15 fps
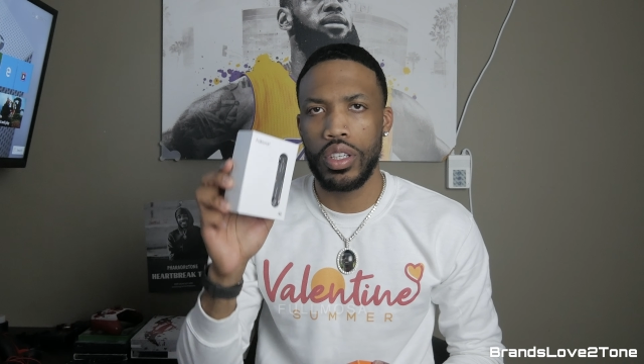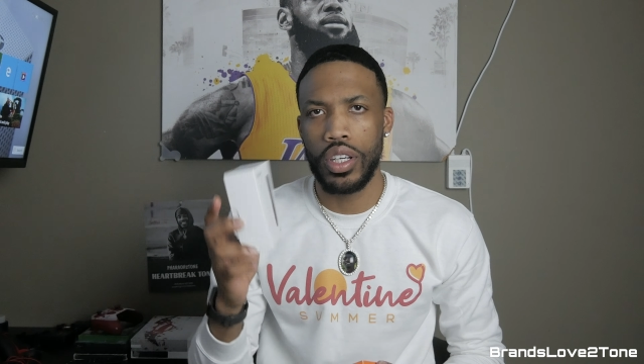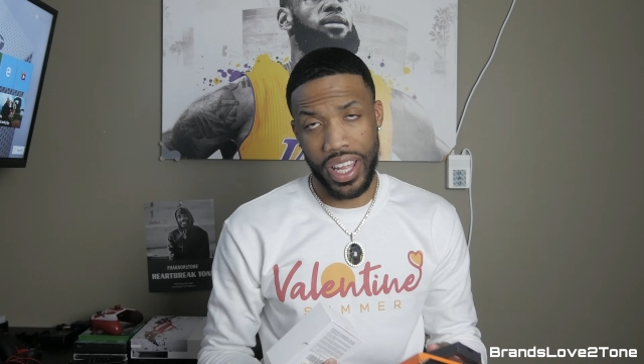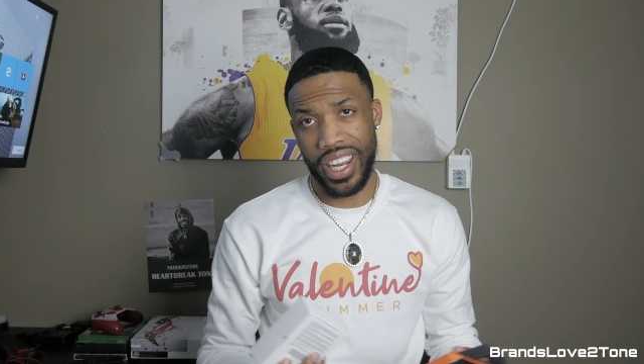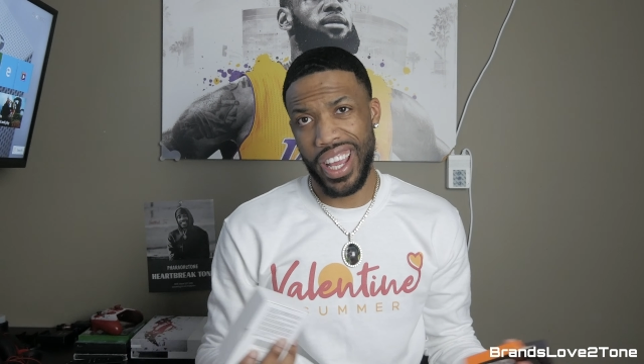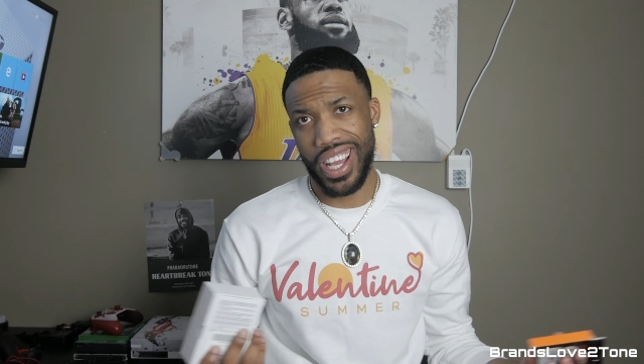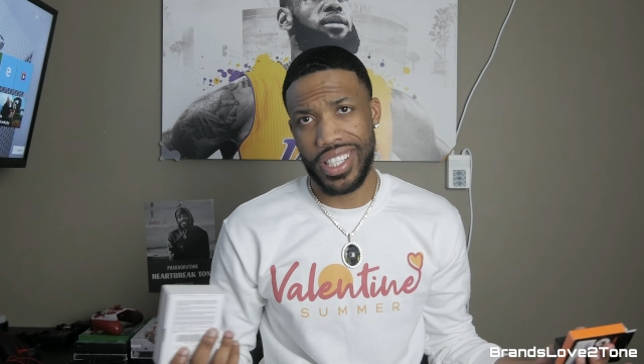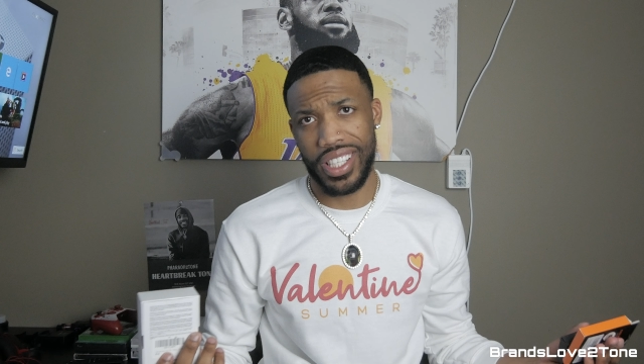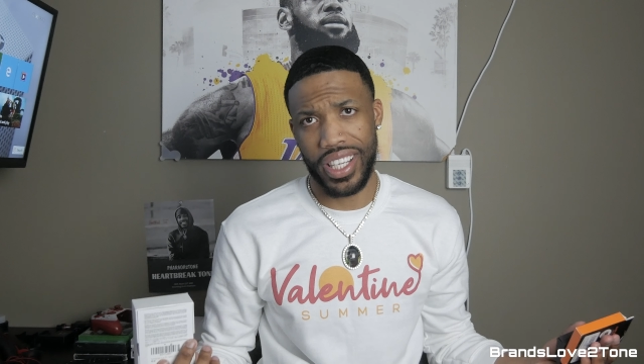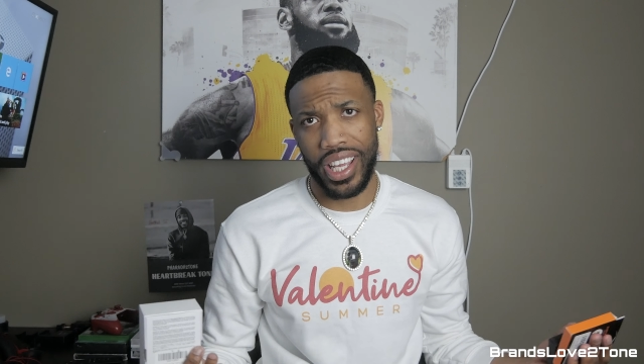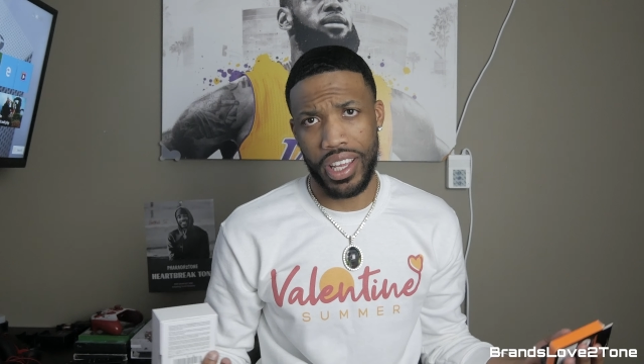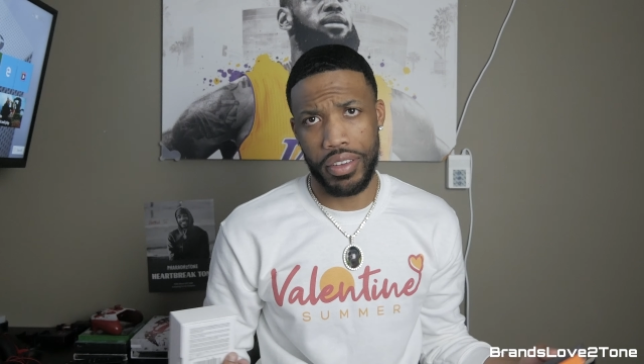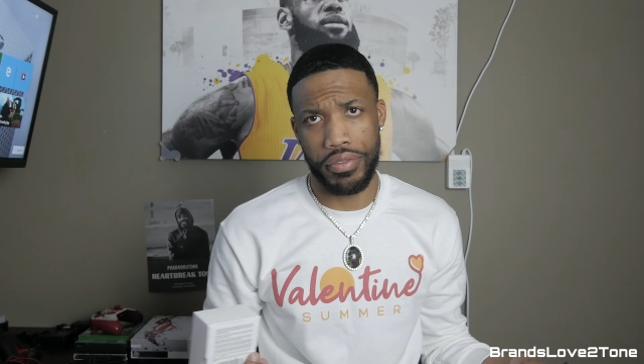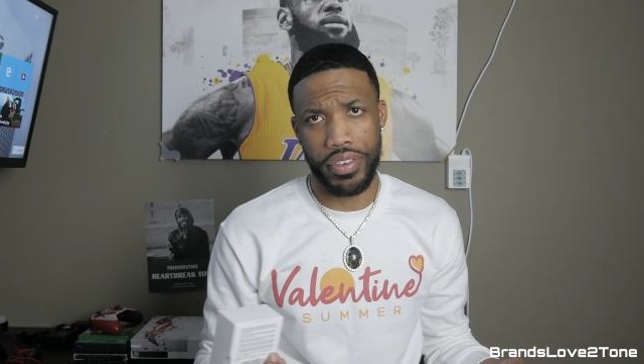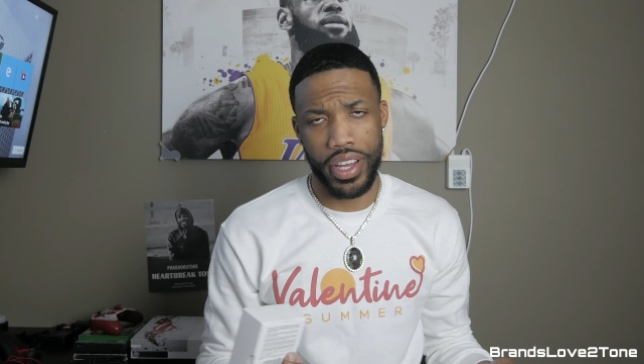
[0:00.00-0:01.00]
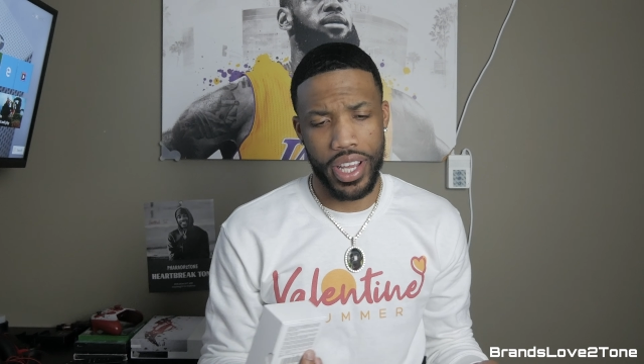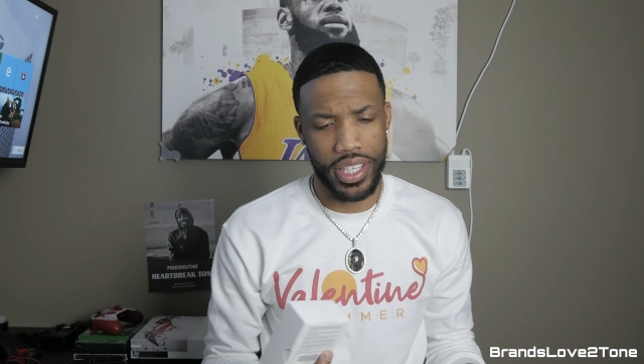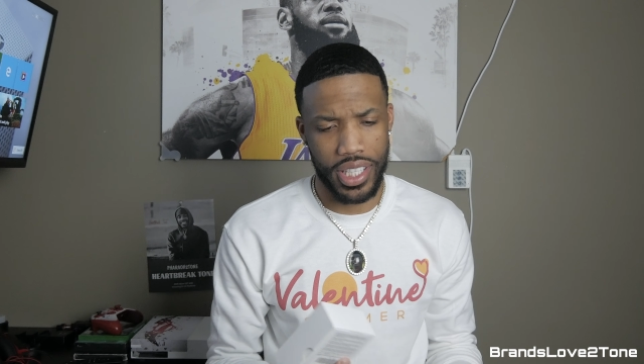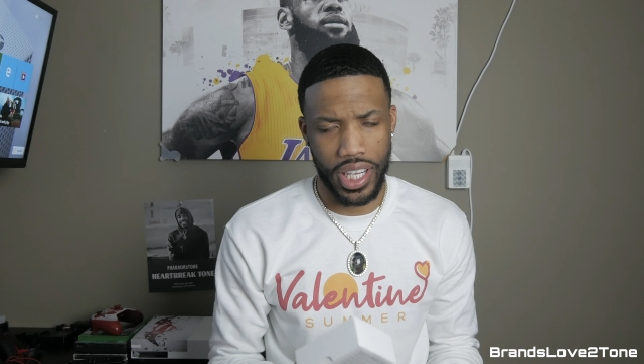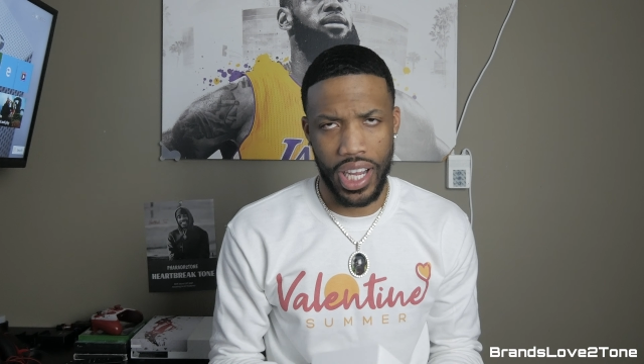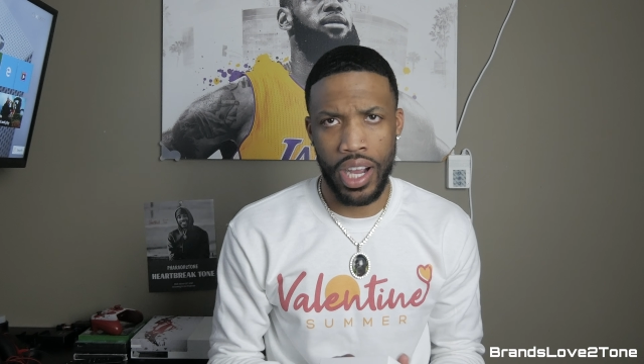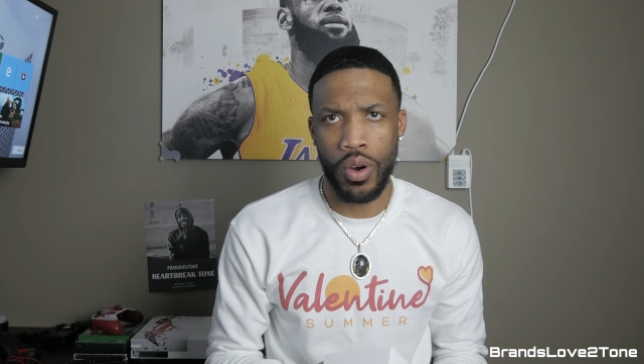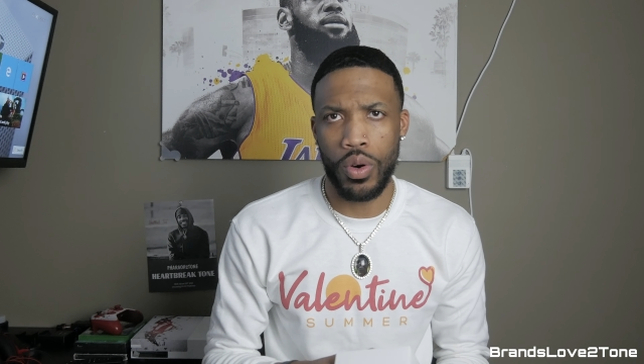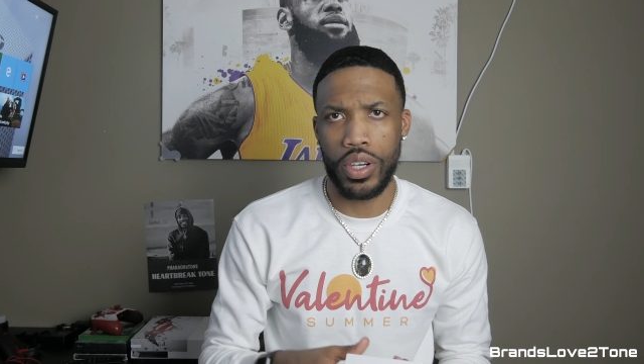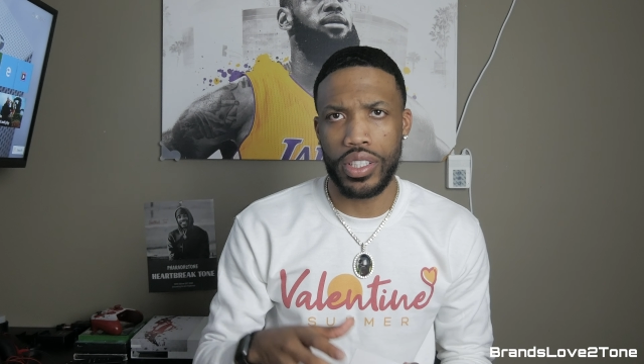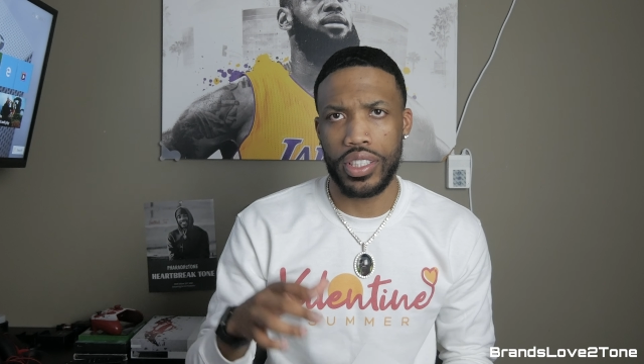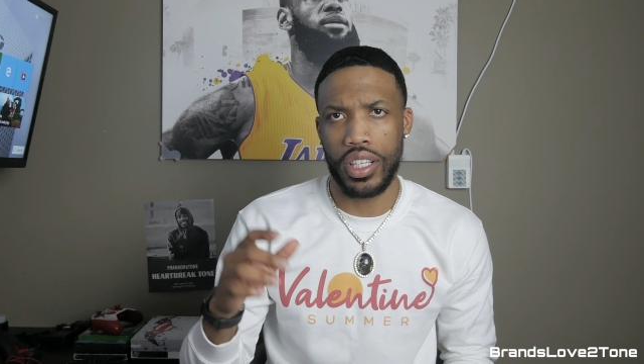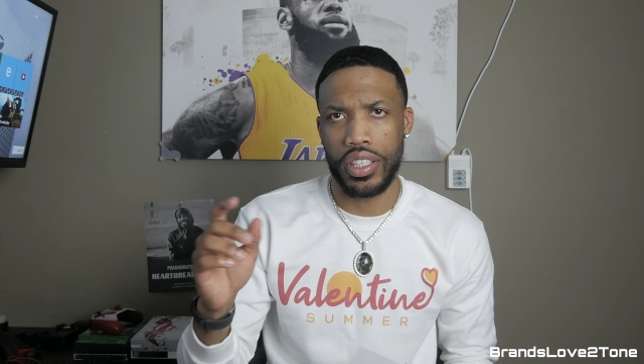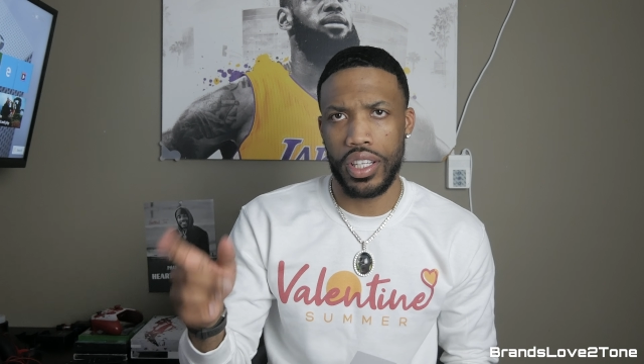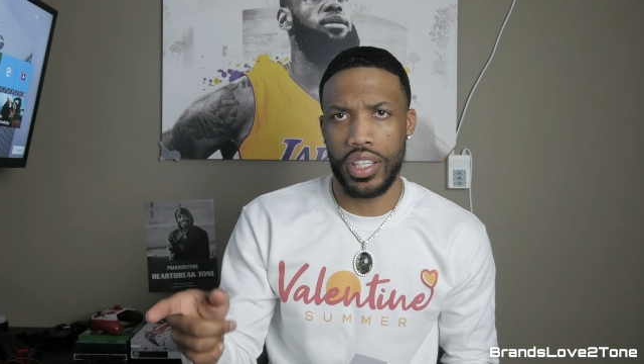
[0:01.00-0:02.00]
And they actually came fast. Like I ordered
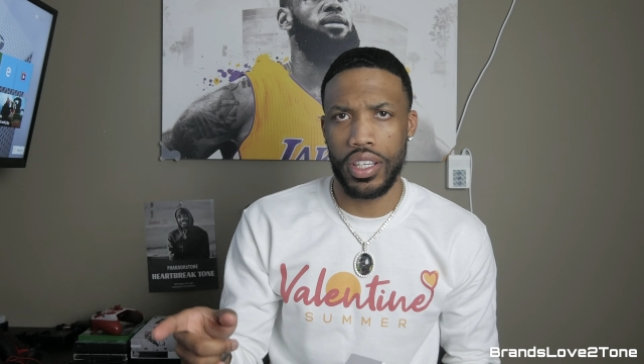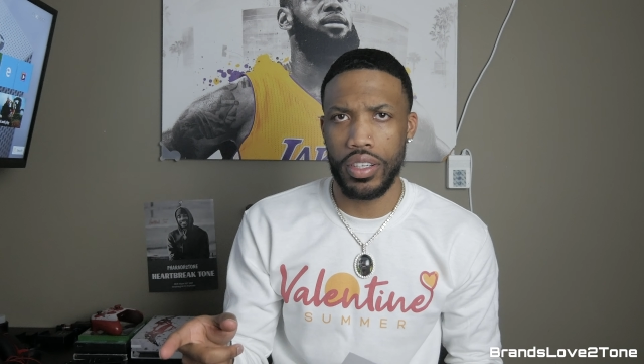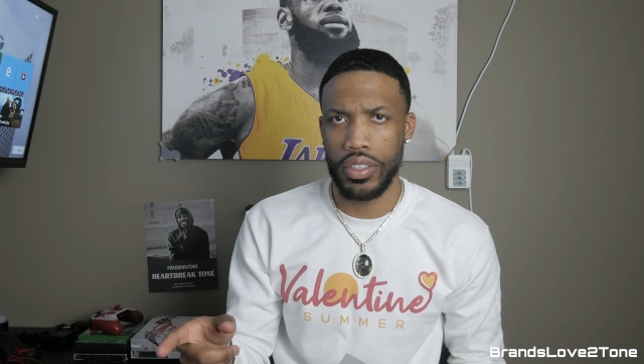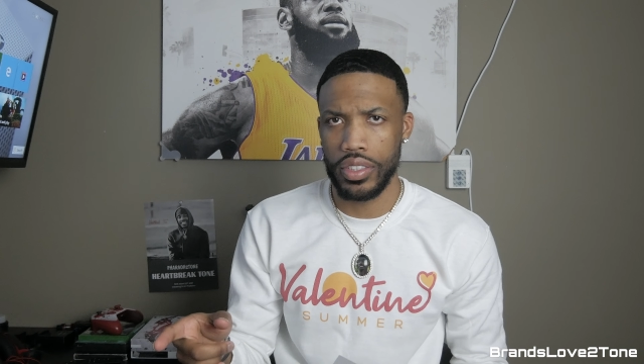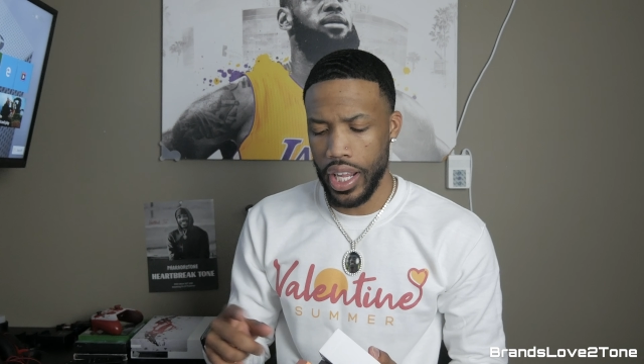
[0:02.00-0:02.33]
something else